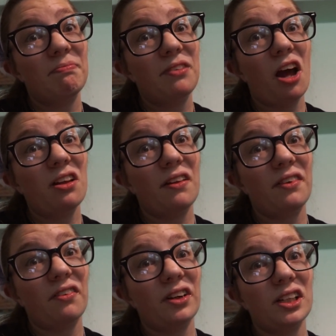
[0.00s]
tons of
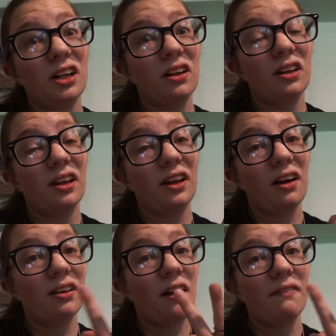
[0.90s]
different shirts and
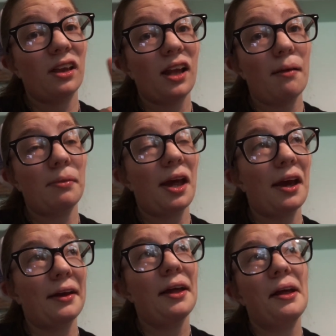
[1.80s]
skirts of the same
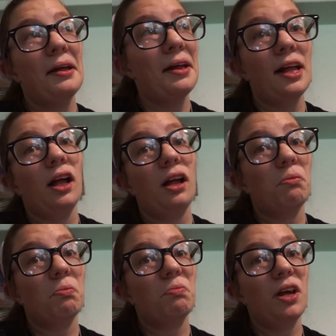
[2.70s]
thing
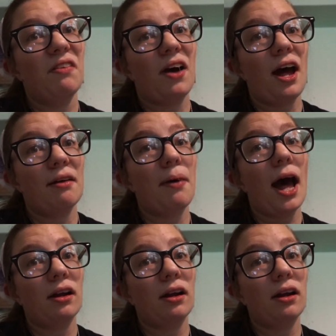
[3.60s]
if I had